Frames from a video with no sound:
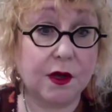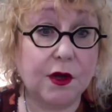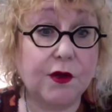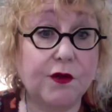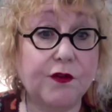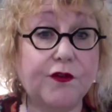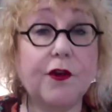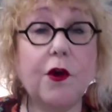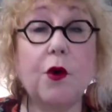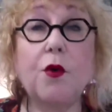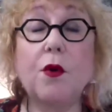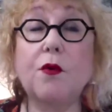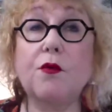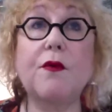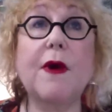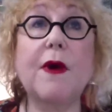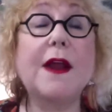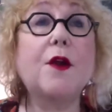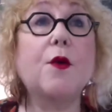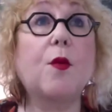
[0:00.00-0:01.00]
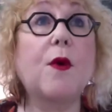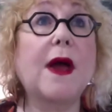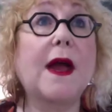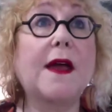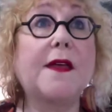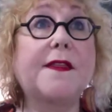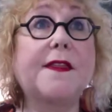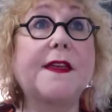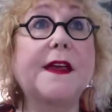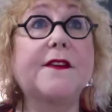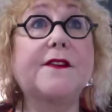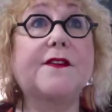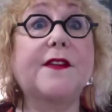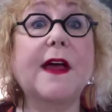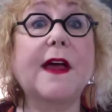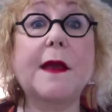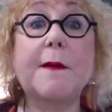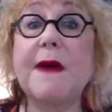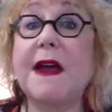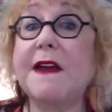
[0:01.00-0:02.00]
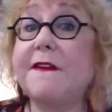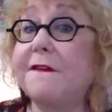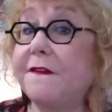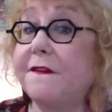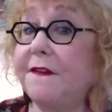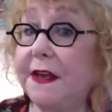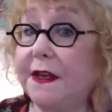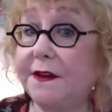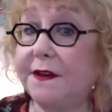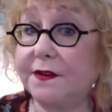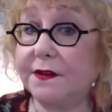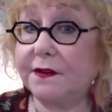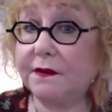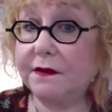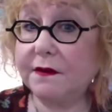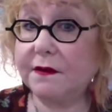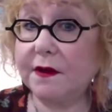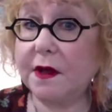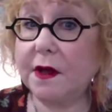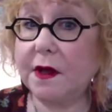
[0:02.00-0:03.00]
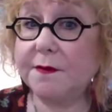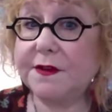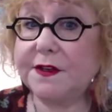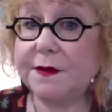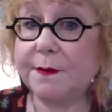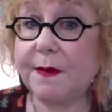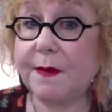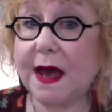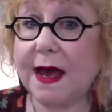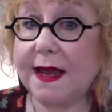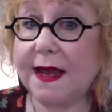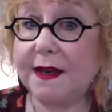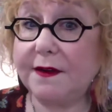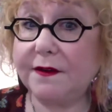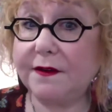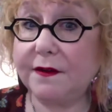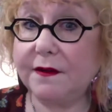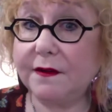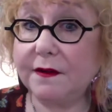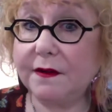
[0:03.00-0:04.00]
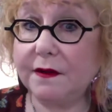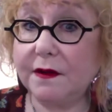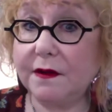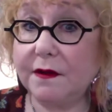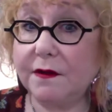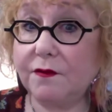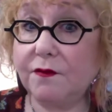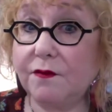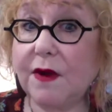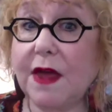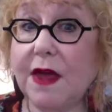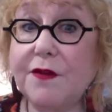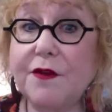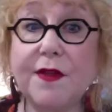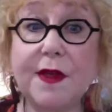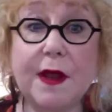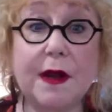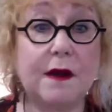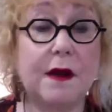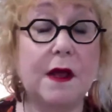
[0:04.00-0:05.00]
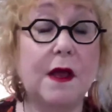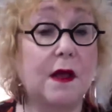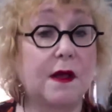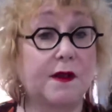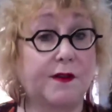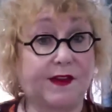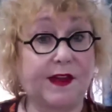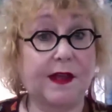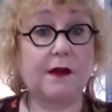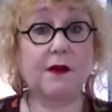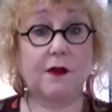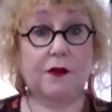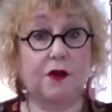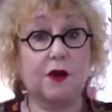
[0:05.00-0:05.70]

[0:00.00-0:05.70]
So right away, things like my feet come to mind, rather than, look,